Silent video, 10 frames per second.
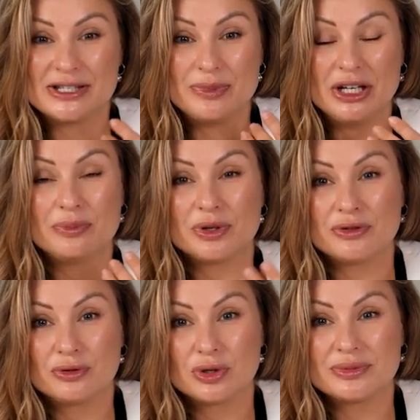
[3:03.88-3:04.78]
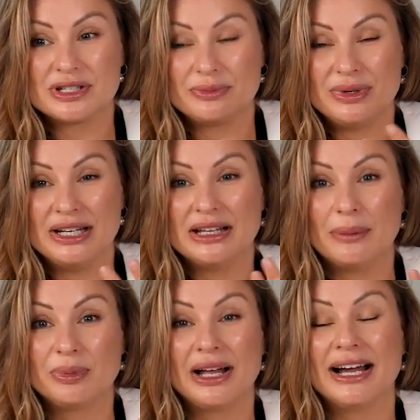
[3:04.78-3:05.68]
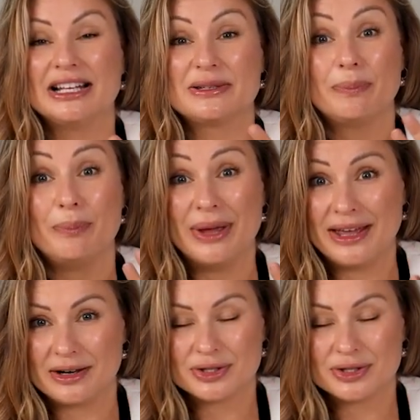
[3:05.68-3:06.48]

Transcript: is being performed and being applied better.